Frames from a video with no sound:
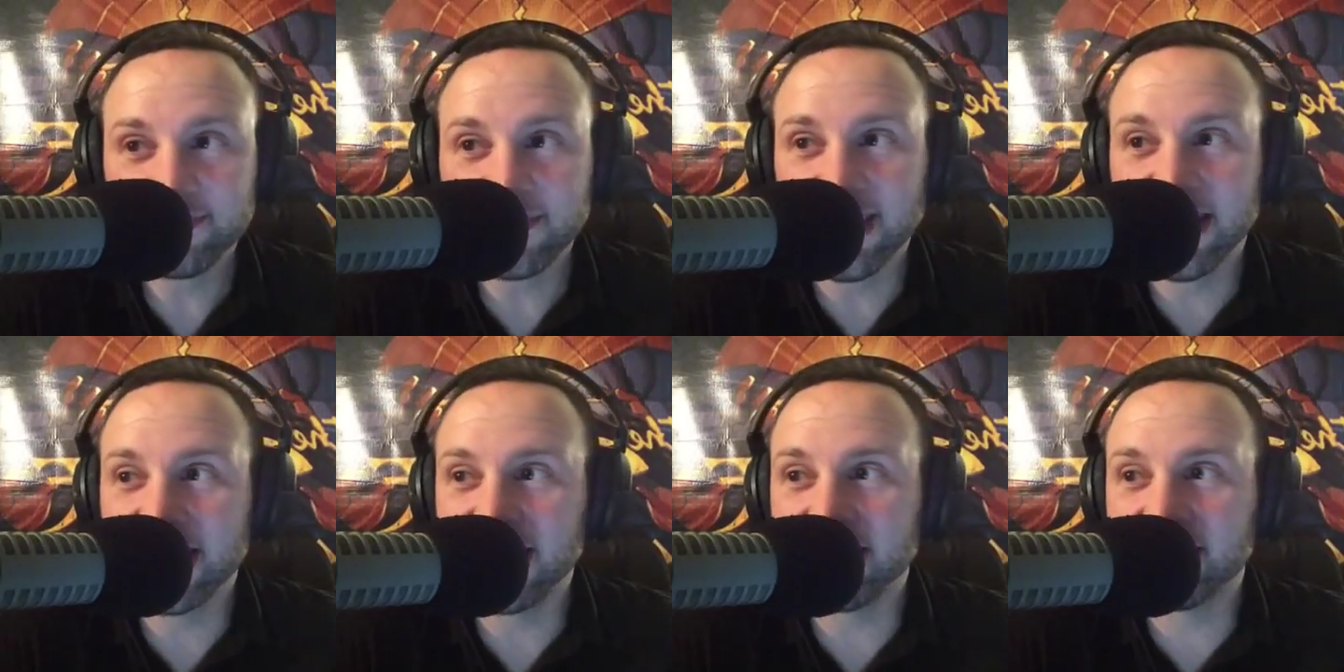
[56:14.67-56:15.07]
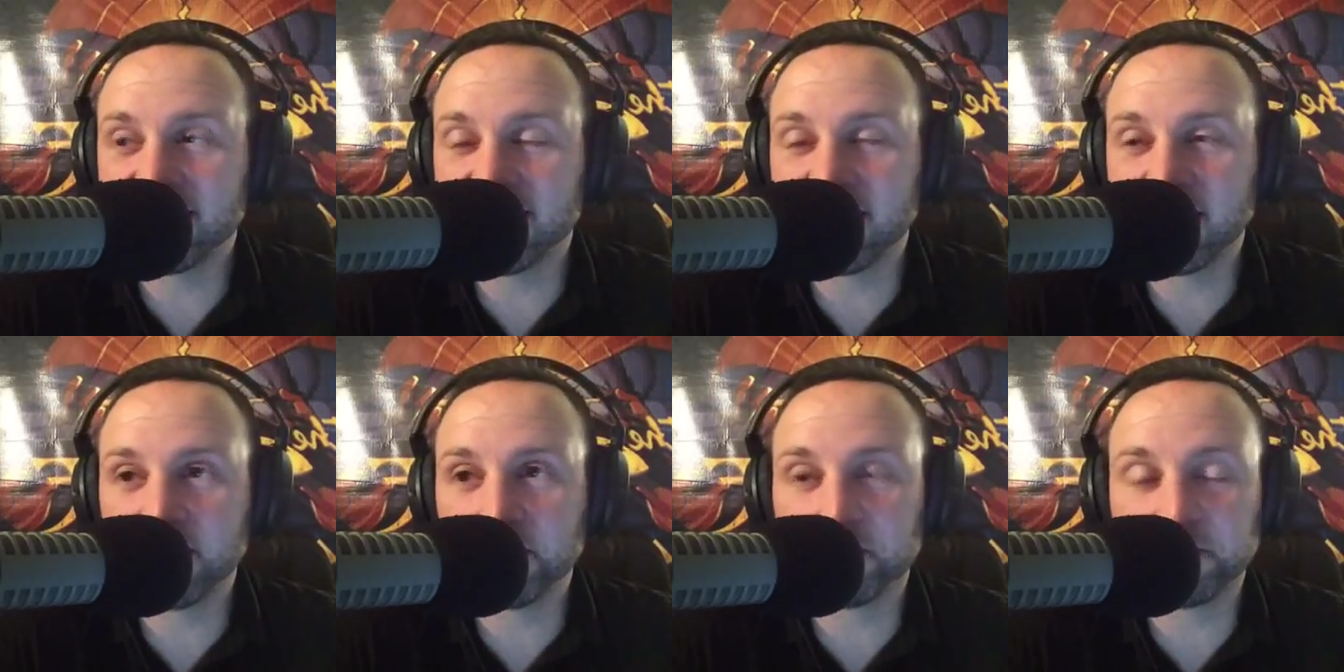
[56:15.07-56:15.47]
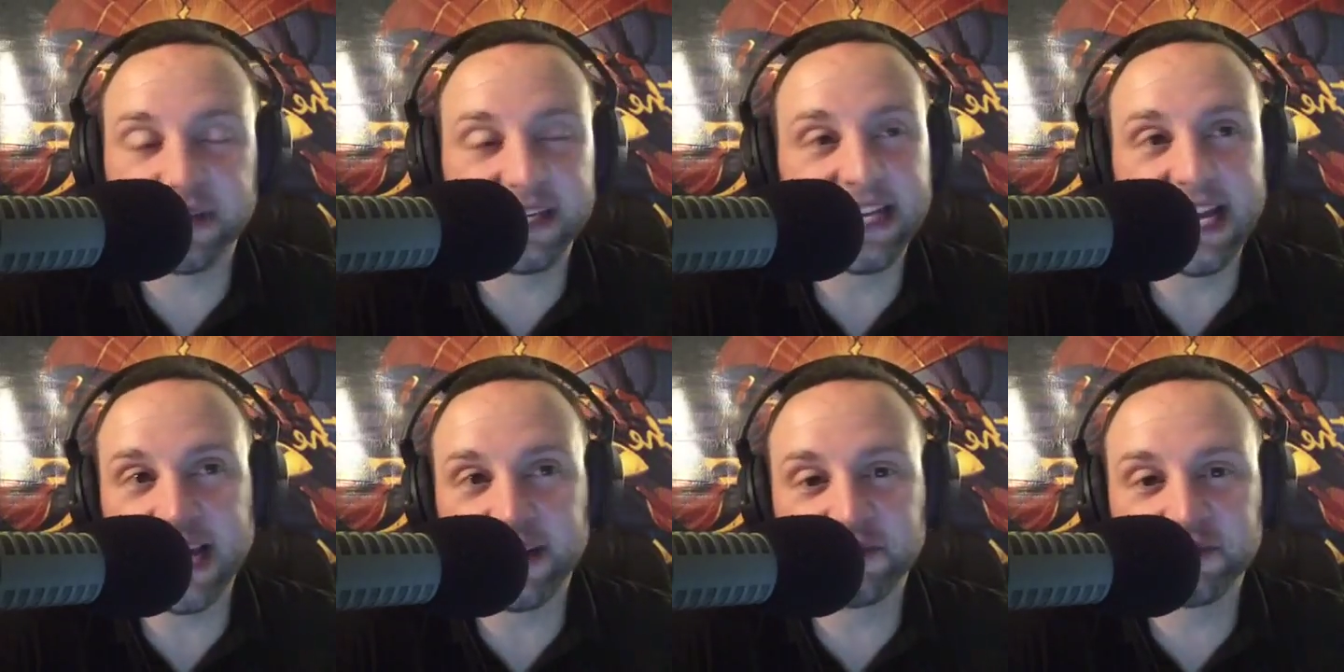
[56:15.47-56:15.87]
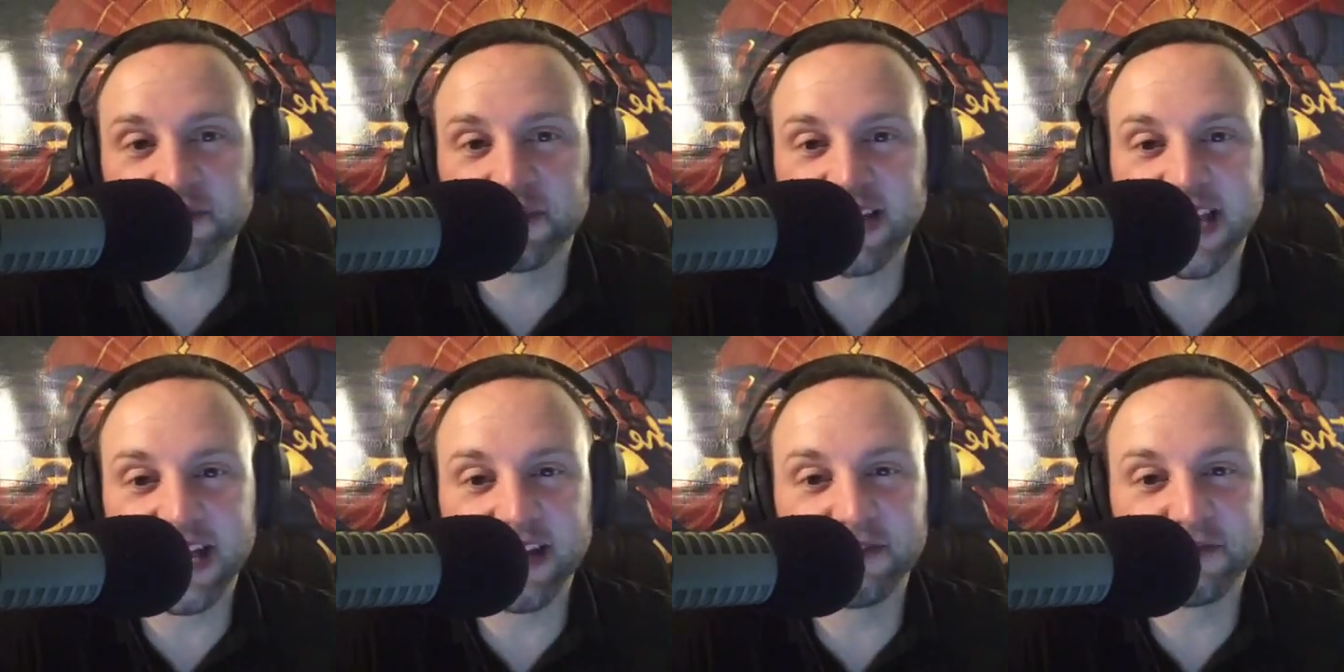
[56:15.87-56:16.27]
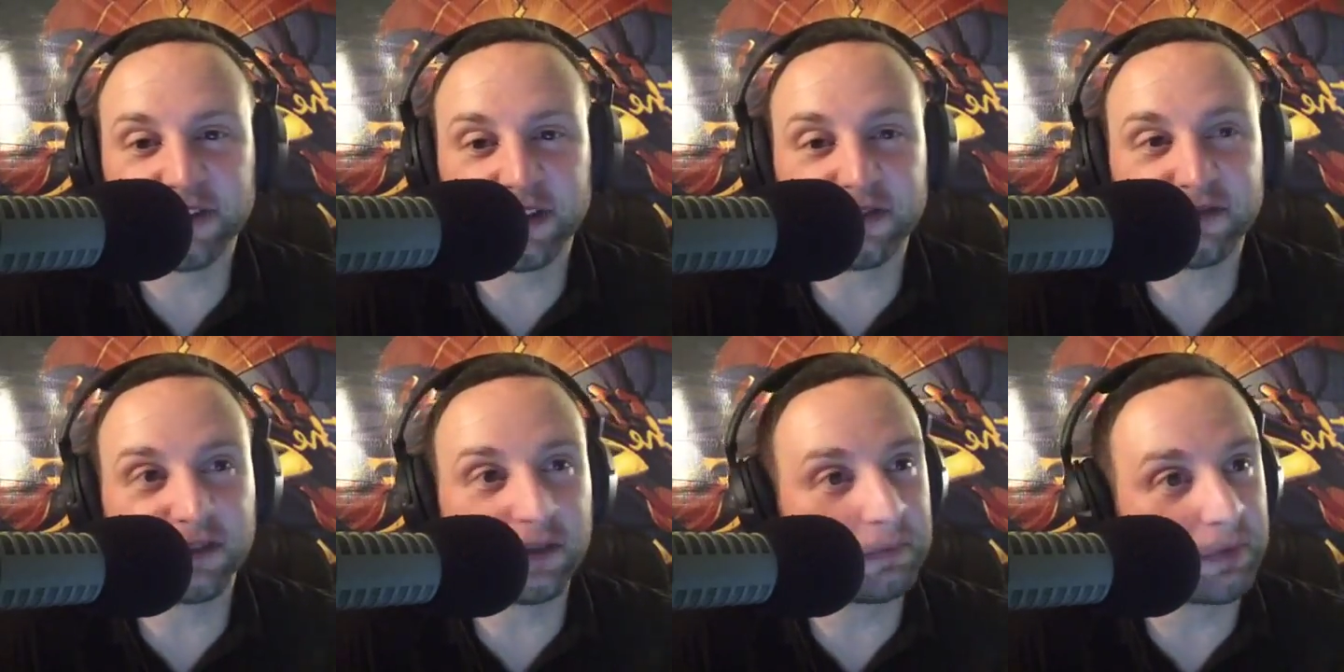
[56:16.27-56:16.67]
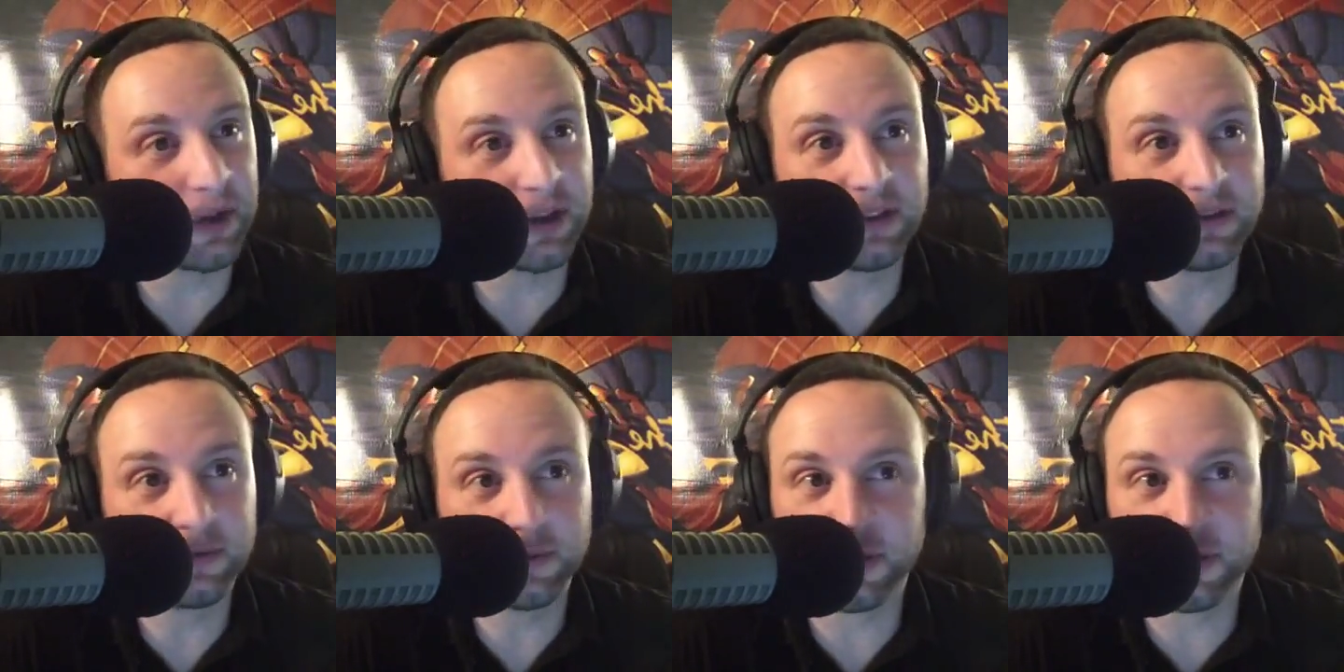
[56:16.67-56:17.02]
They, beat out NFL football,